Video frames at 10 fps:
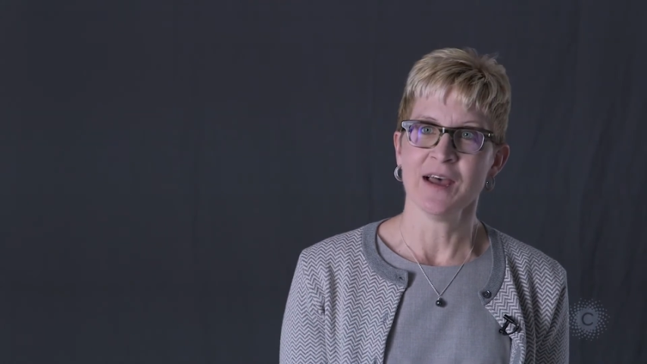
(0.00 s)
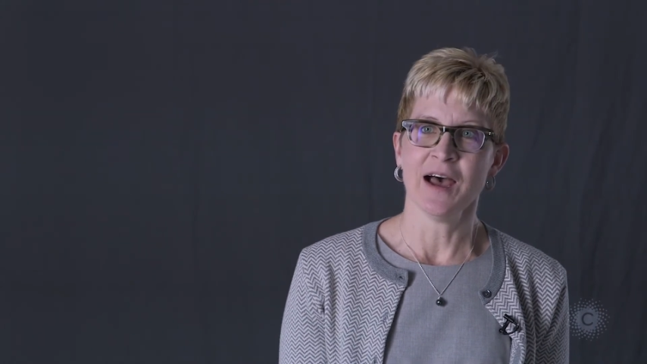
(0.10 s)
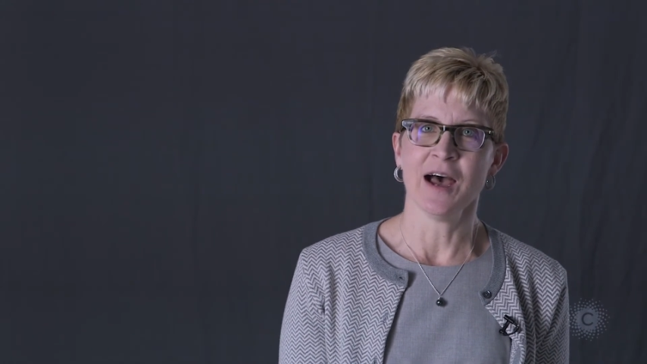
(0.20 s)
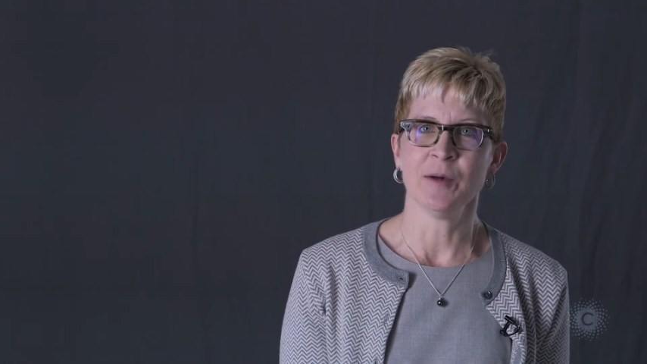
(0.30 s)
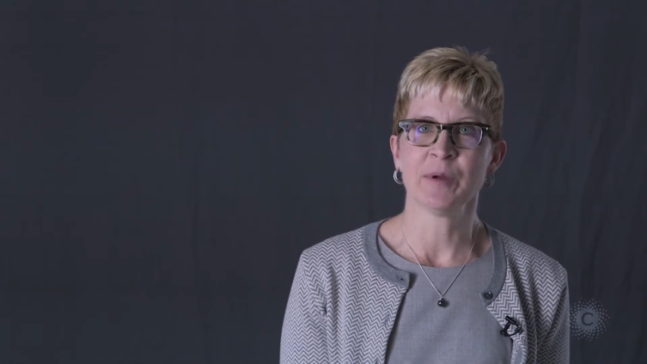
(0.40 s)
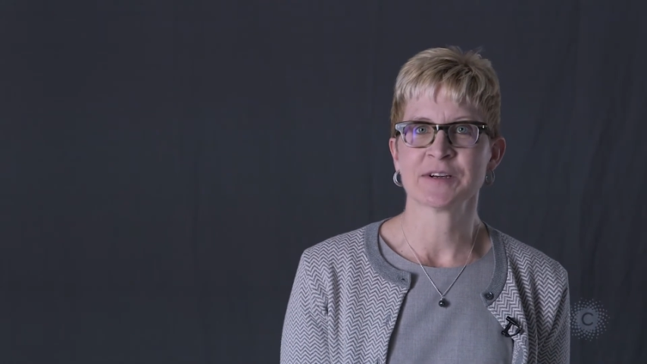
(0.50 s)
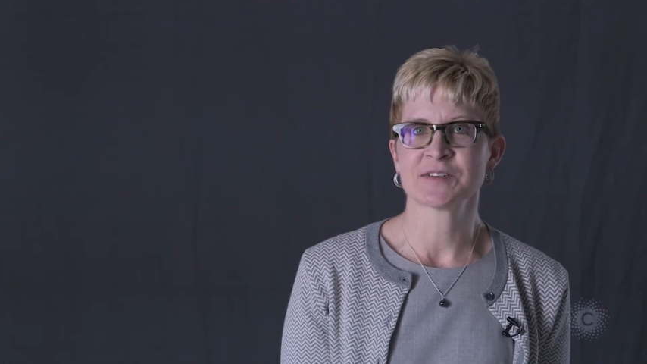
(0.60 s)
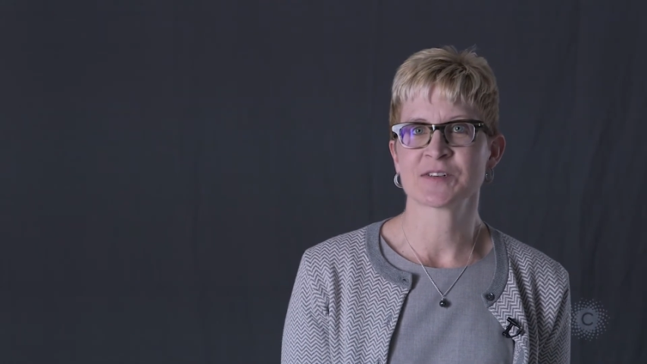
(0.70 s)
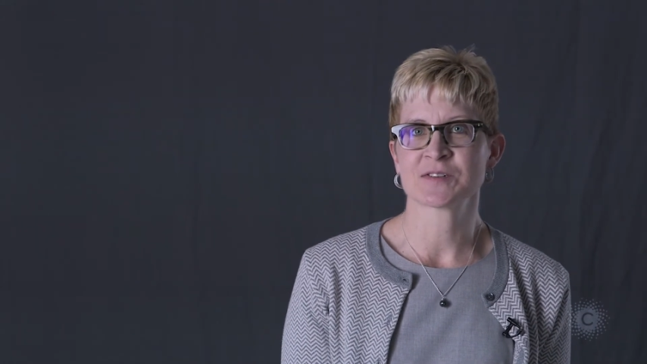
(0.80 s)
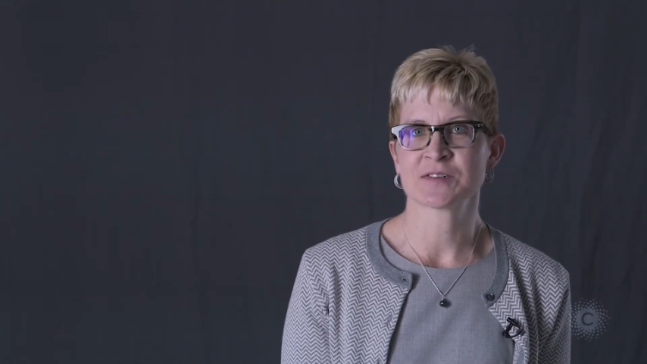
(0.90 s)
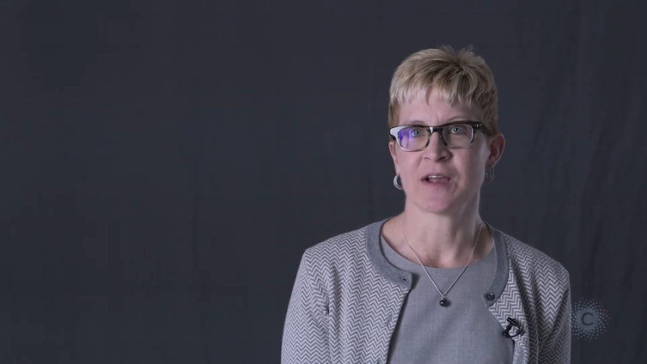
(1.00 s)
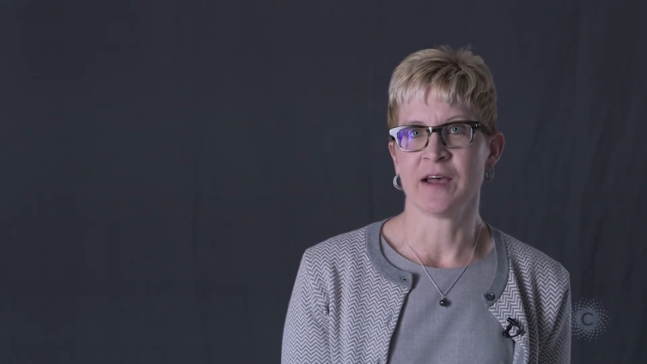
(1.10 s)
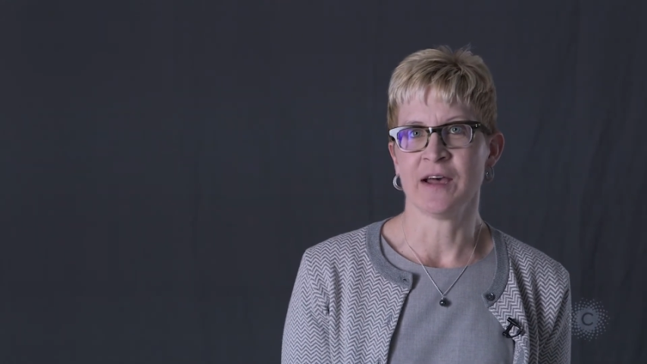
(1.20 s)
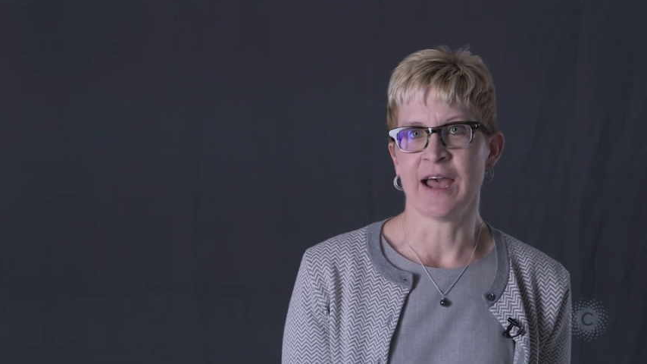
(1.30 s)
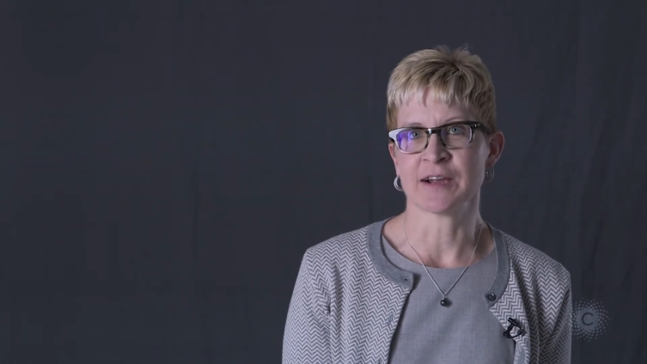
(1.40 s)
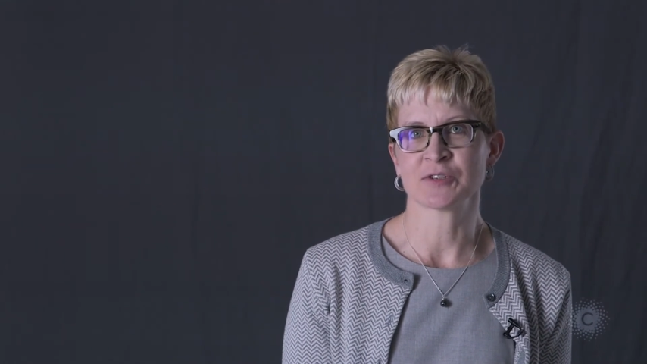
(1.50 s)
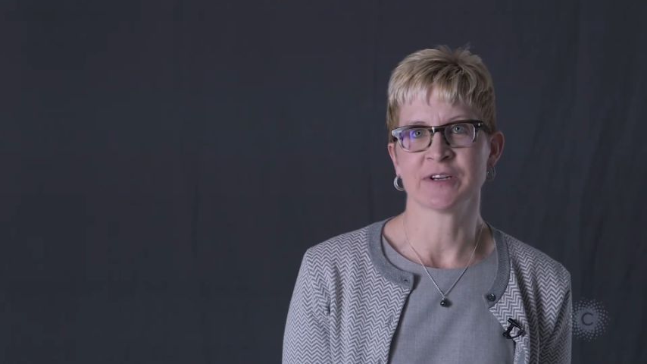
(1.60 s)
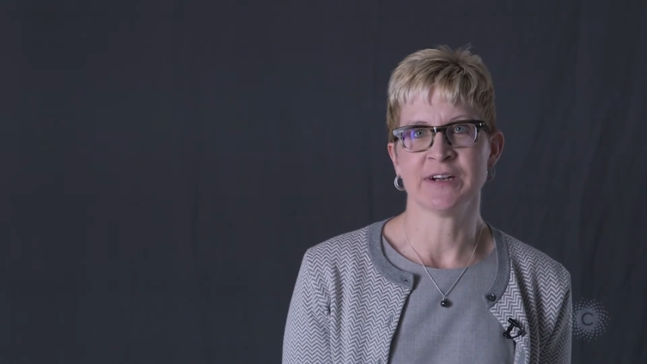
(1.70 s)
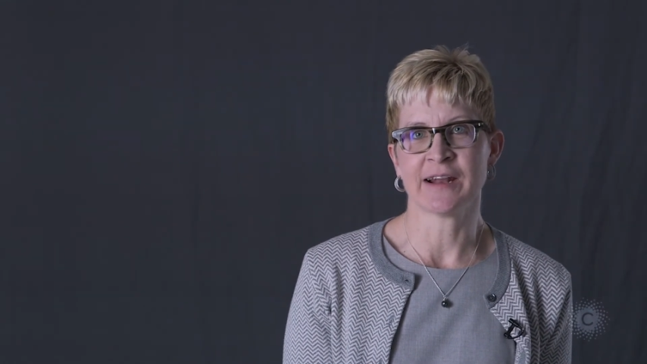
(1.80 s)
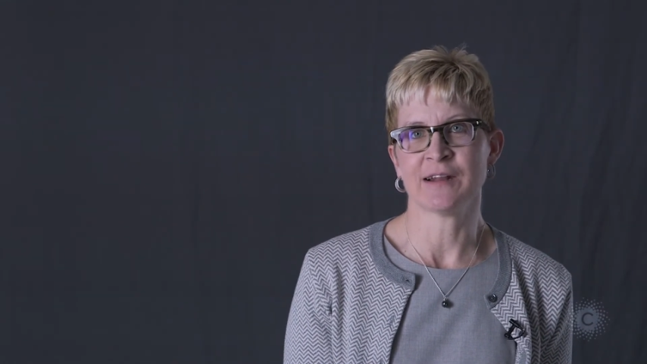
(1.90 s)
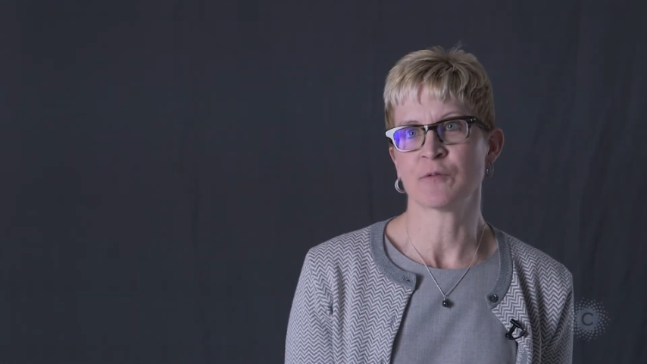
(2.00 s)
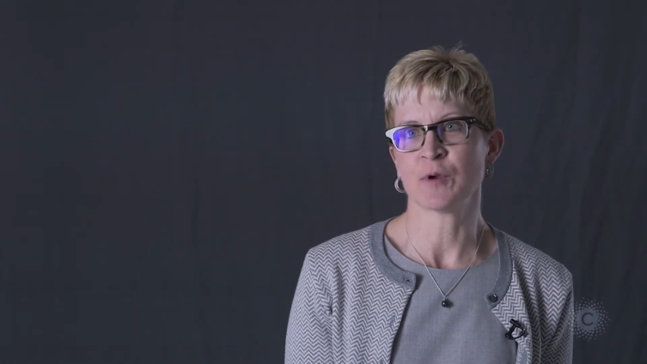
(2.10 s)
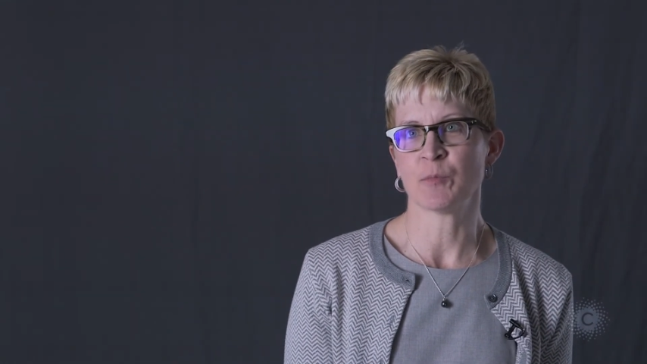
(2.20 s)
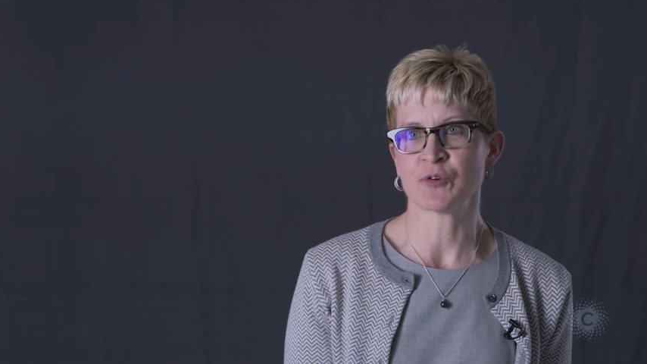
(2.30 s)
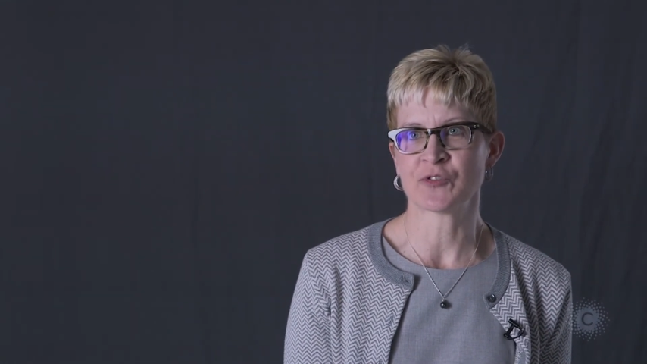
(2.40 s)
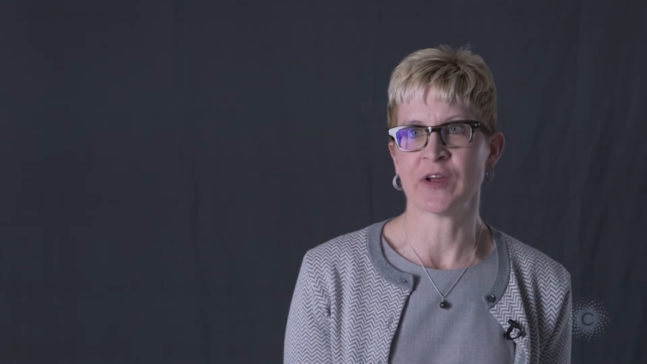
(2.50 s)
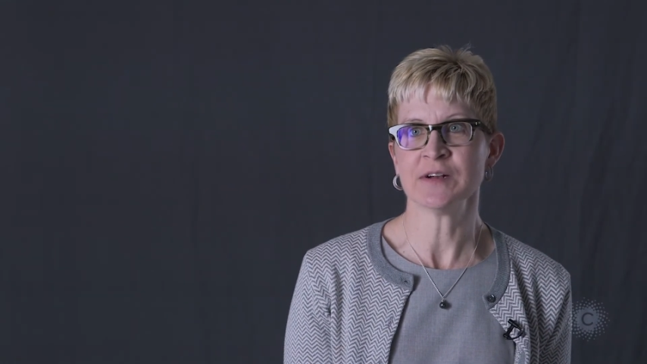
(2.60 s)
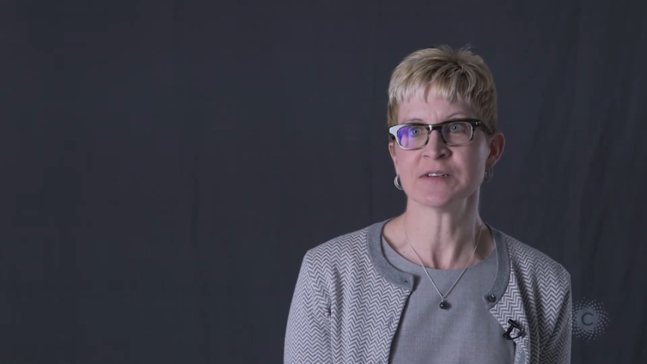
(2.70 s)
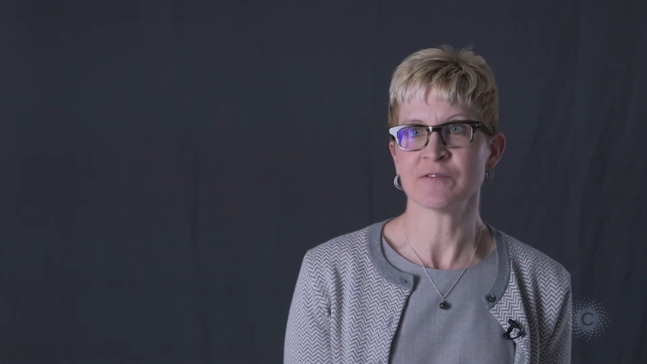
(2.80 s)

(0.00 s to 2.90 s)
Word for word: uh, because uh, actually 93%